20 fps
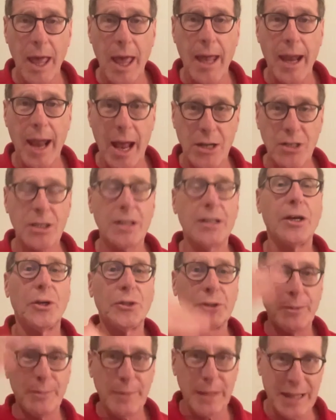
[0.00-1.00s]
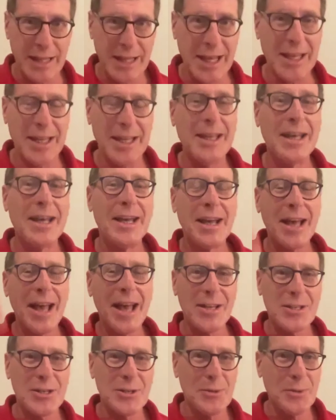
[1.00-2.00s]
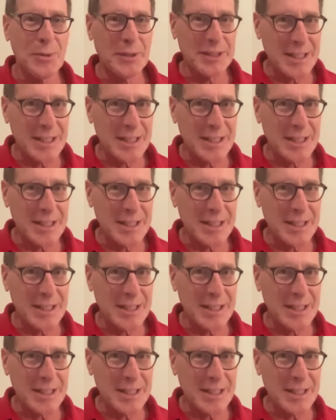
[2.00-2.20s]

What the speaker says: And actually, ultimately, as you will